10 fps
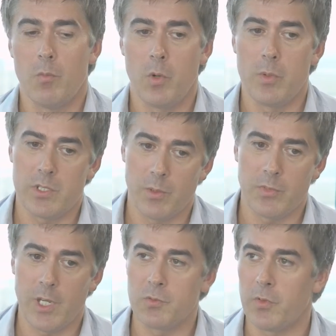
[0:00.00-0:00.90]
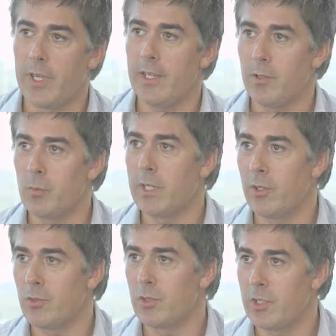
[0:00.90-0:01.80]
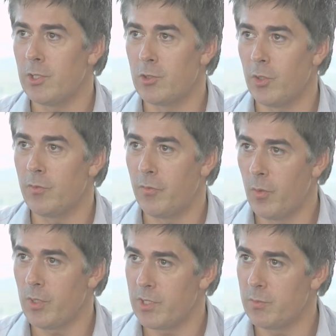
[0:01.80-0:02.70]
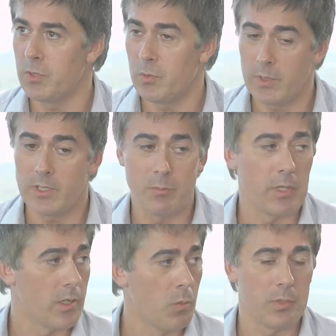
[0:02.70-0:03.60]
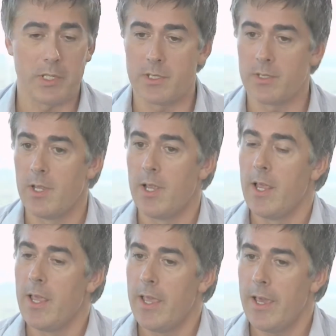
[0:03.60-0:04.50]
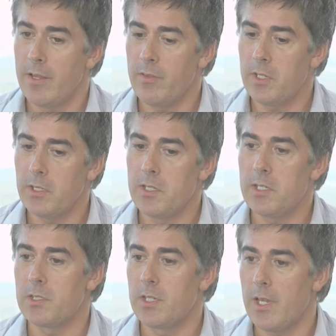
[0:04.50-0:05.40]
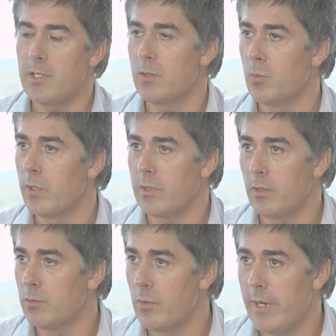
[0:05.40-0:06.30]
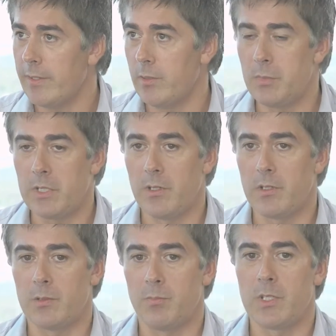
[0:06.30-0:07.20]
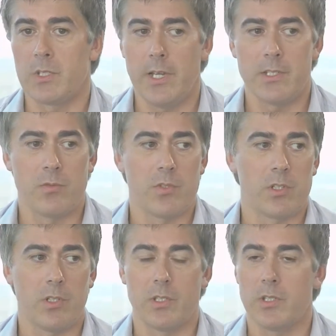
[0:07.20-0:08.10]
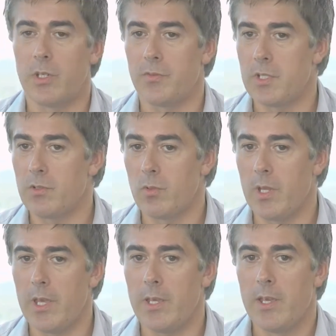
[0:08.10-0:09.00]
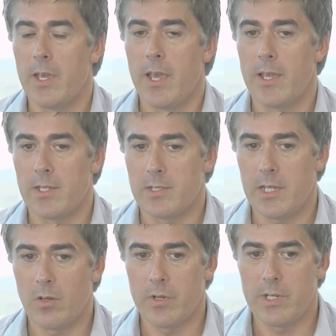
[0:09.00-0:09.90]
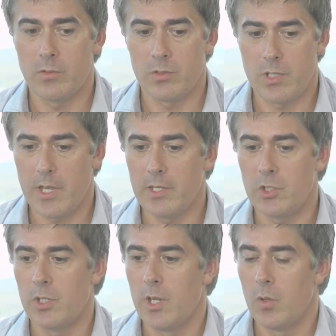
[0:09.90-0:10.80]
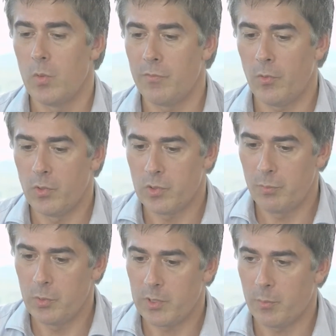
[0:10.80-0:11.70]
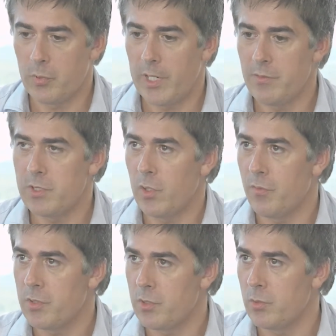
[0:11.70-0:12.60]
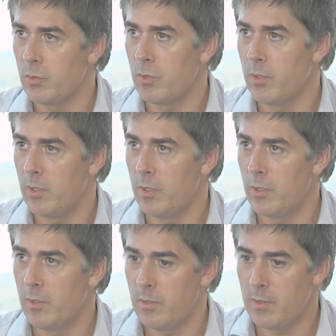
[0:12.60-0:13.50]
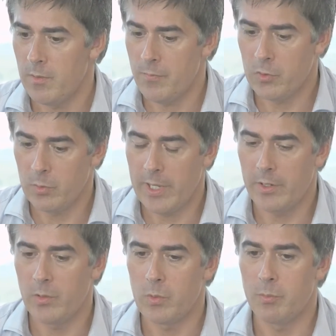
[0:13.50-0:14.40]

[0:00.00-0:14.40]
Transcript: But we sometimes forget that we can also still join forces between the big companies. And I think in this case, it worked out great, because besides the result that you have seen today, as I said already on stage, we have also put our privacy officers together.